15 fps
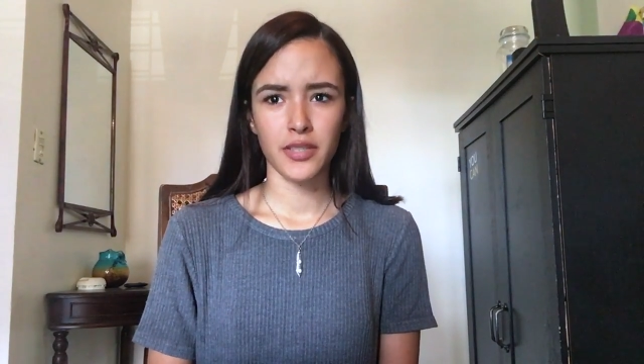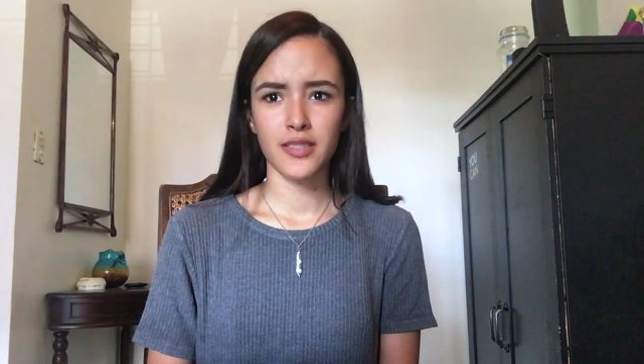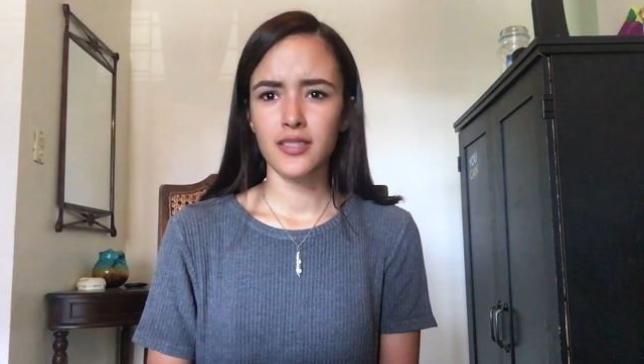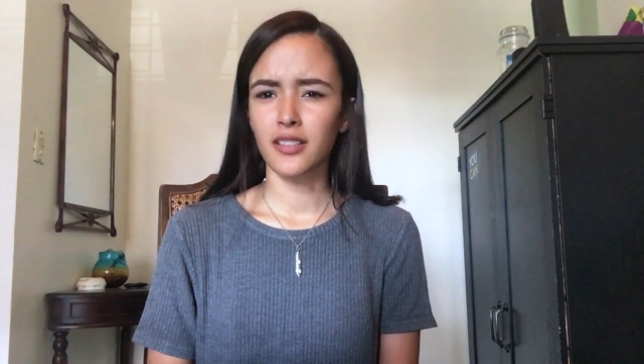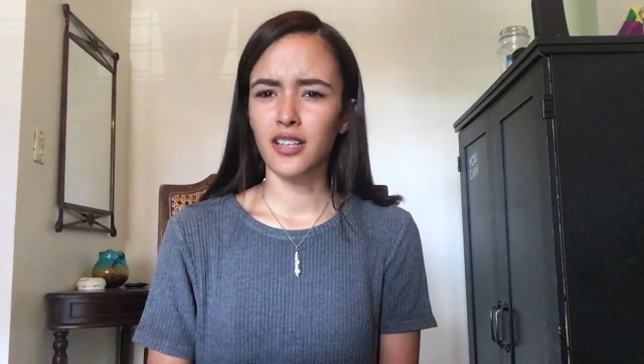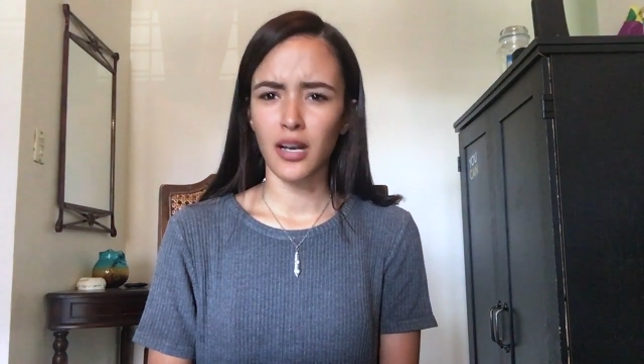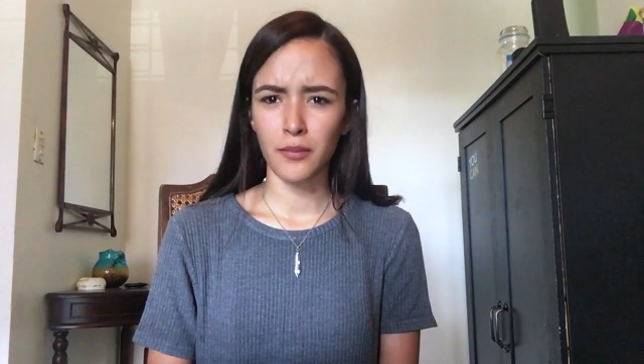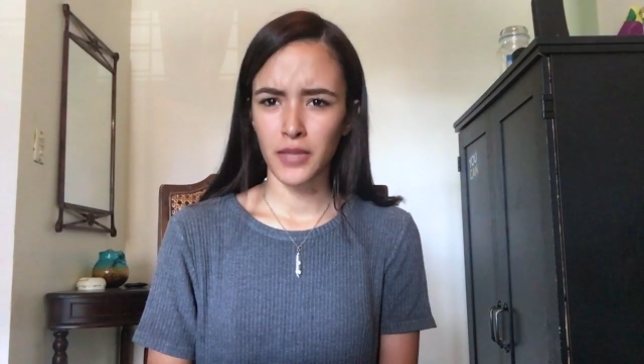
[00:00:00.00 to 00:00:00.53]

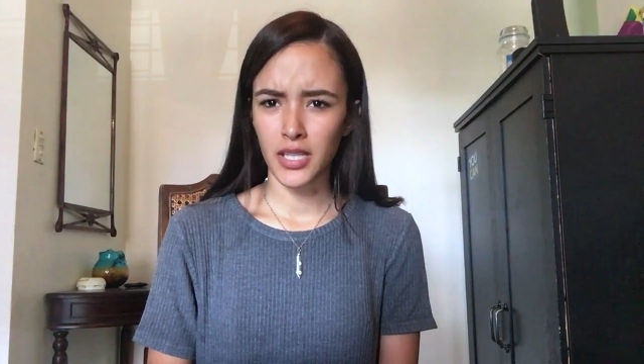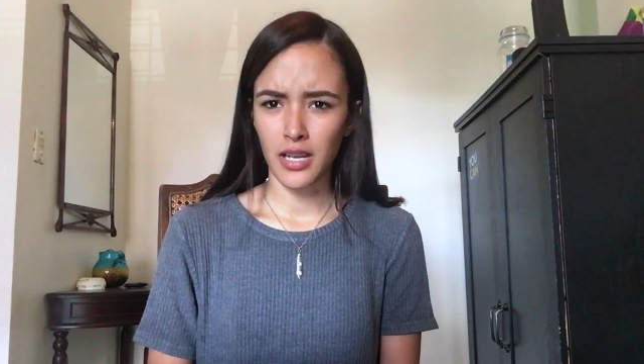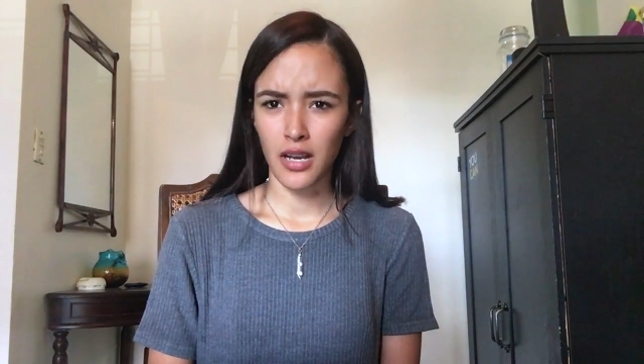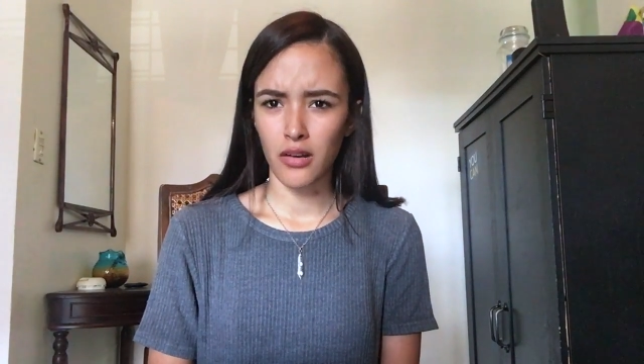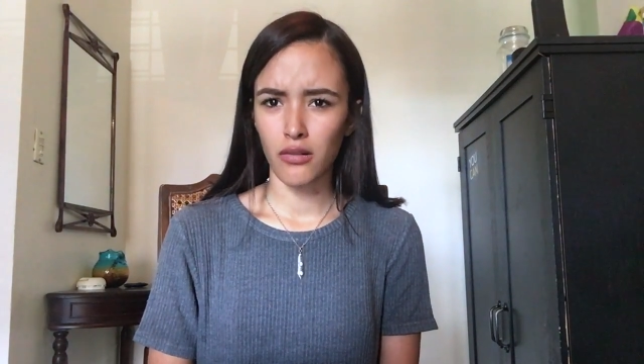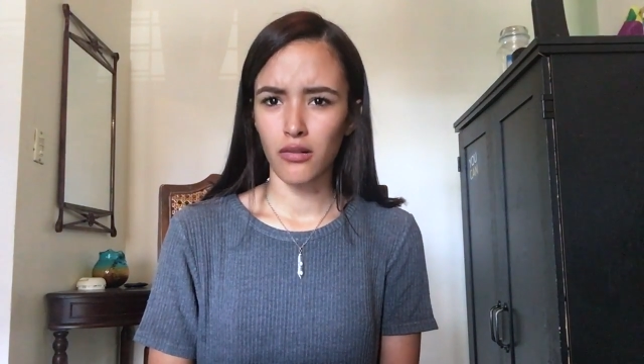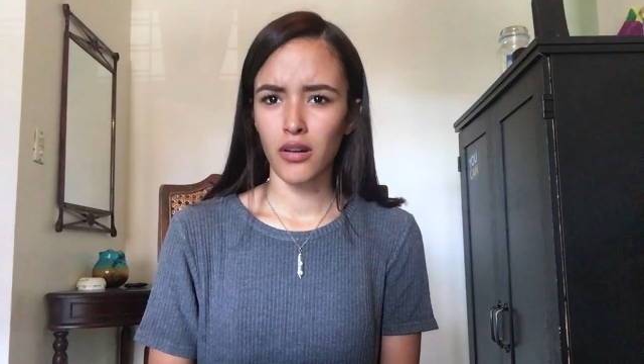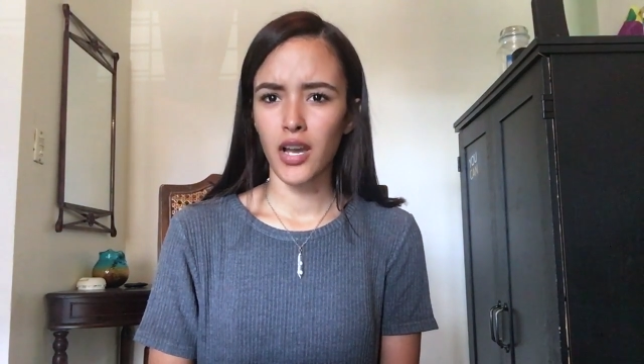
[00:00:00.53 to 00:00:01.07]
into coming
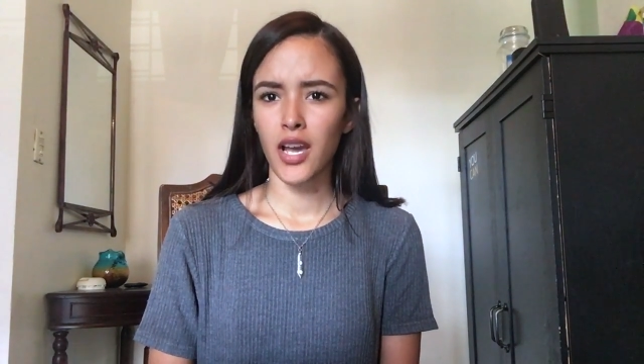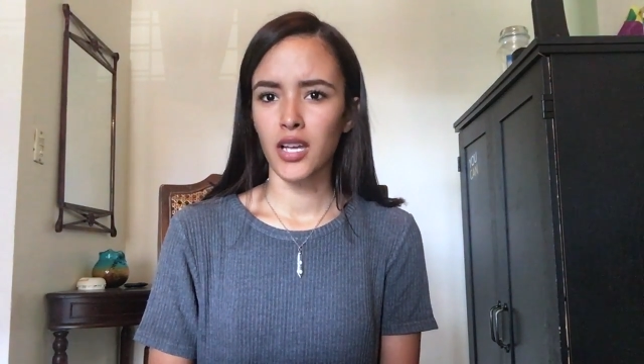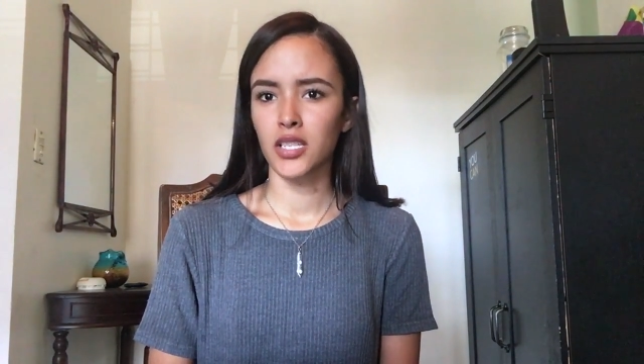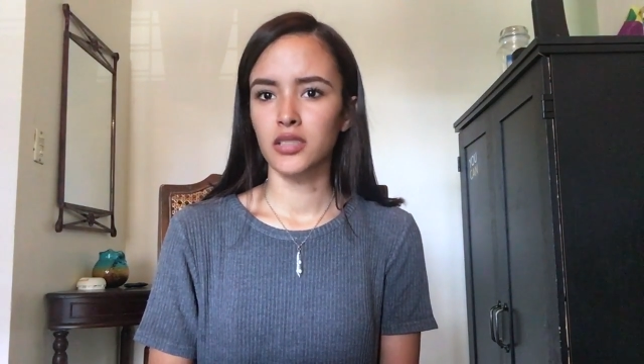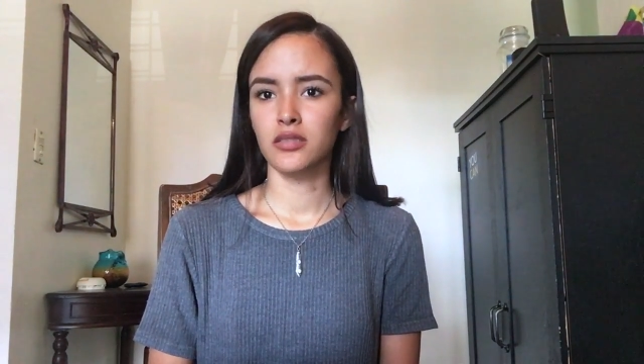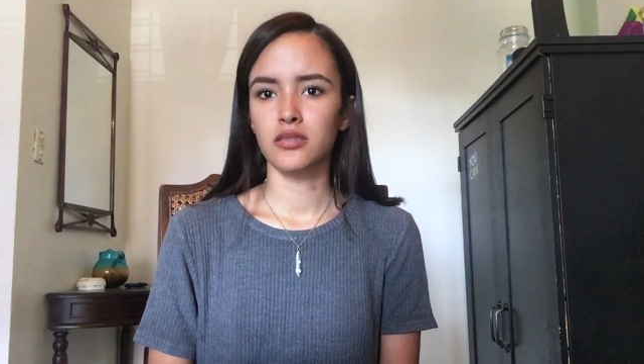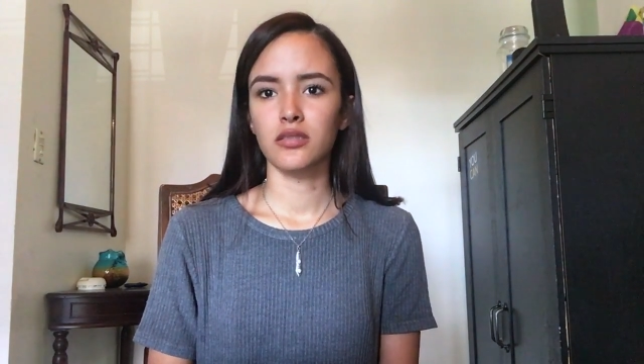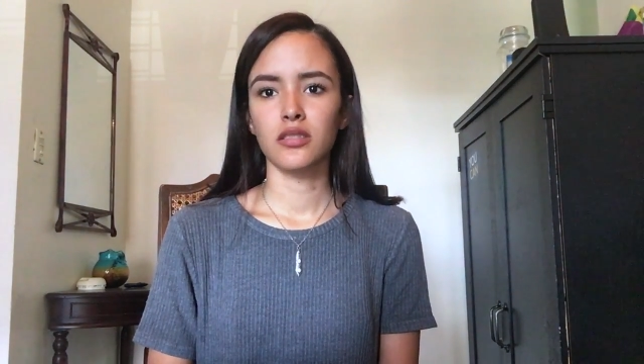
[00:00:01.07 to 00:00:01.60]
out.
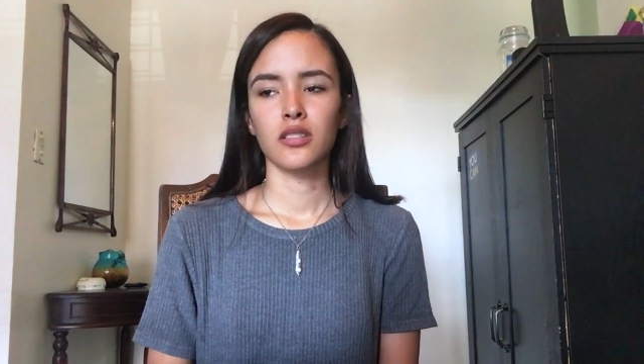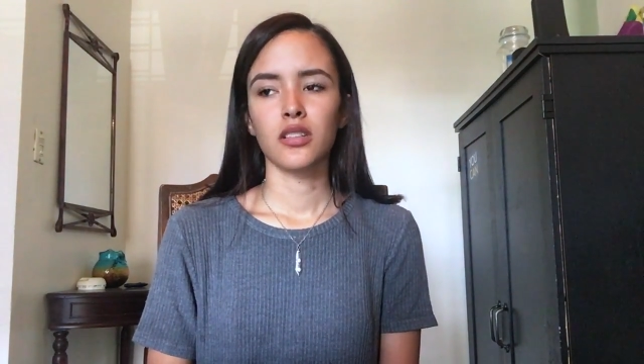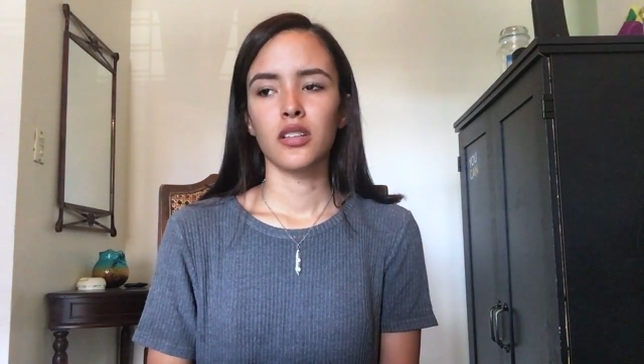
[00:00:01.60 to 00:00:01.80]
And